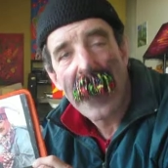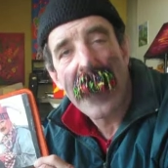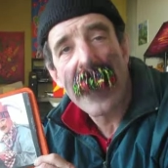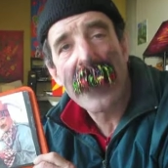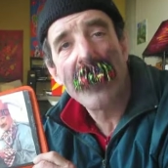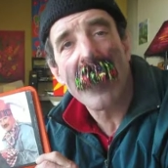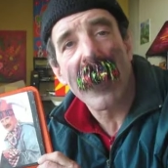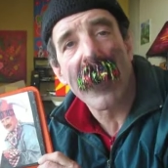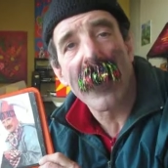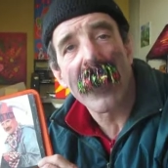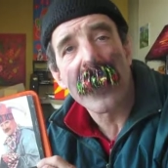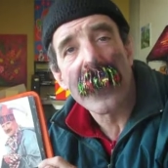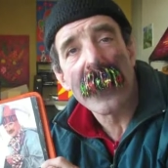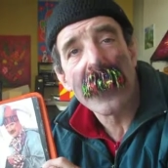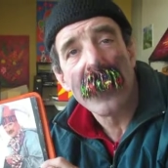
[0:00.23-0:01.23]
I'm
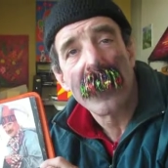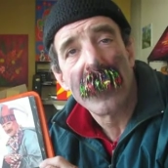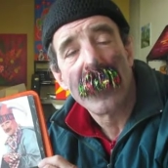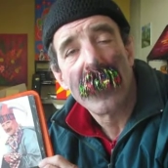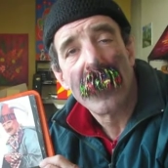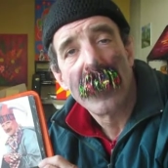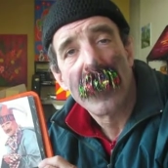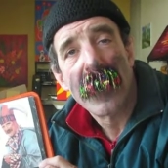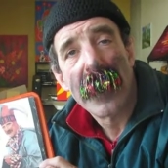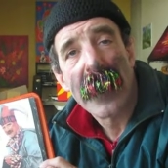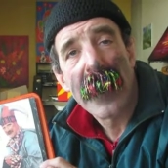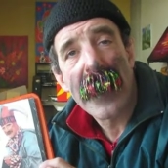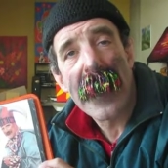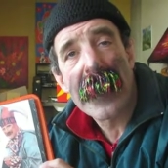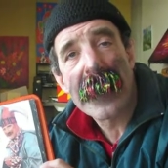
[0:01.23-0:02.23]
Artie,
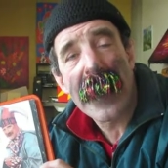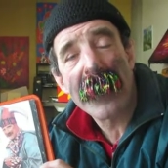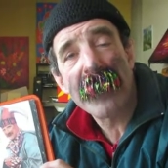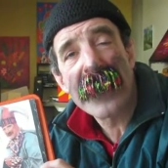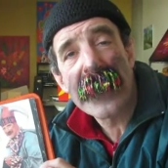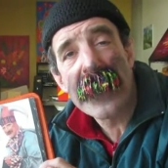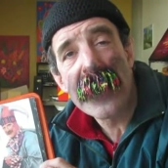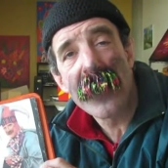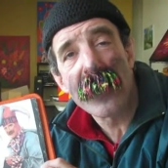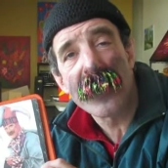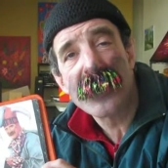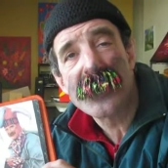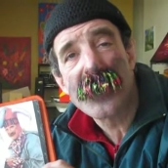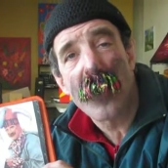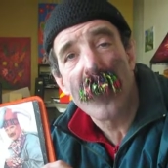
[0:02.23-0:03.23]
and I'm here to
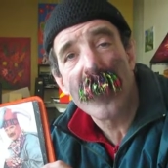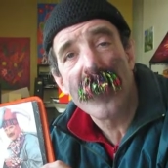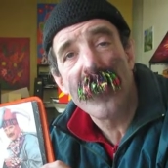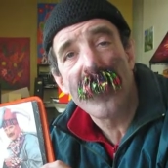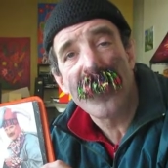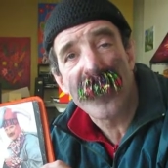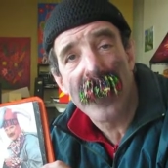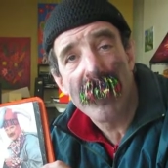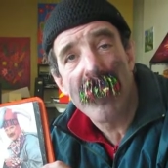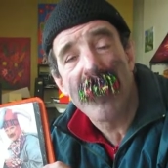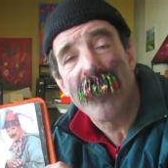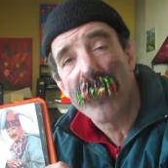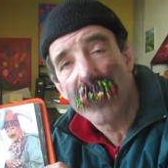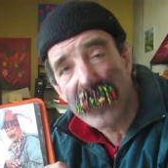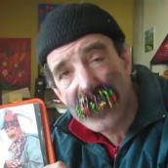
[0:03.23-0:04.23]
show you
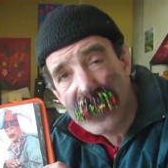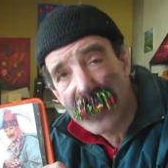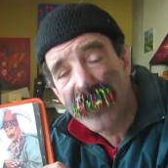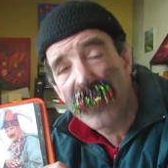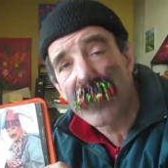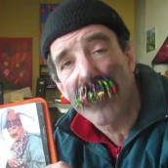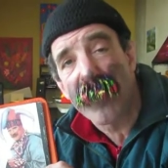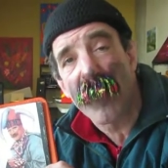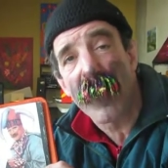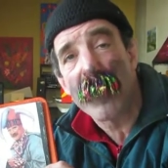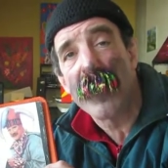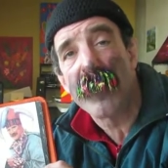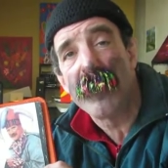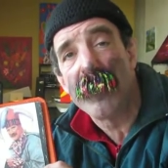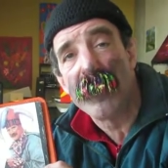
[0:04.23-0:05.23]
some different
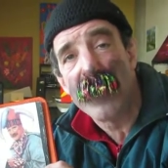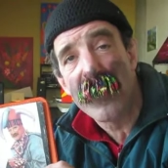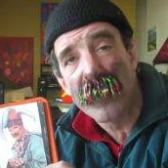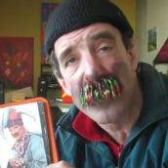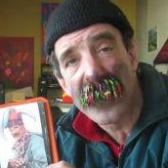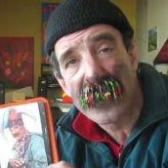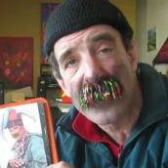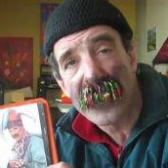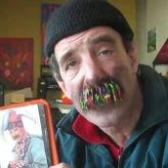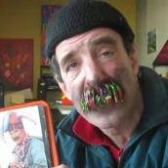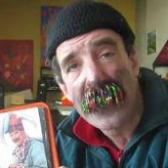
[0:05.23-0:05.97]
form of movement.